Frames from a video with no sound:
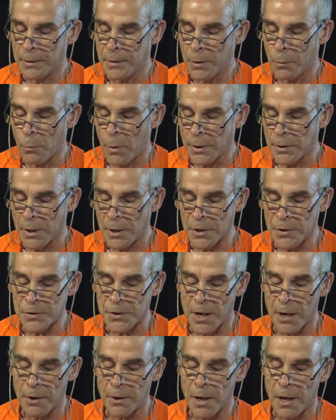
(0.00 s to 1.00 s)
the one that is
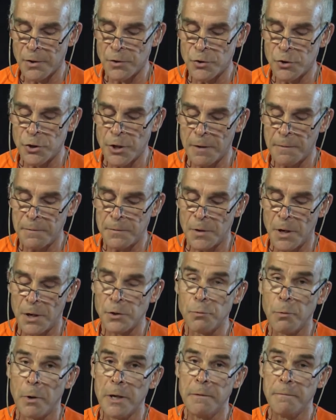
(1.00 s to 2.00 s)
aired on Shift on
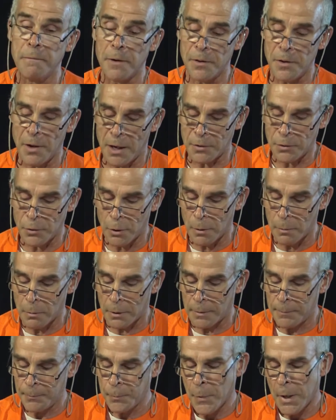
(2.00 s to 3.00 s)
25th
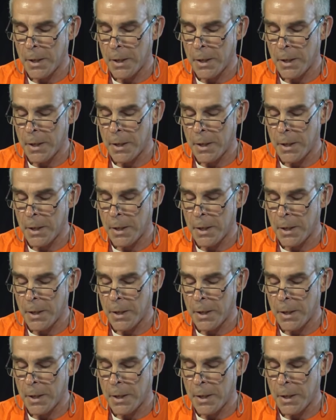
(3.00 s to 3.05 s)
October,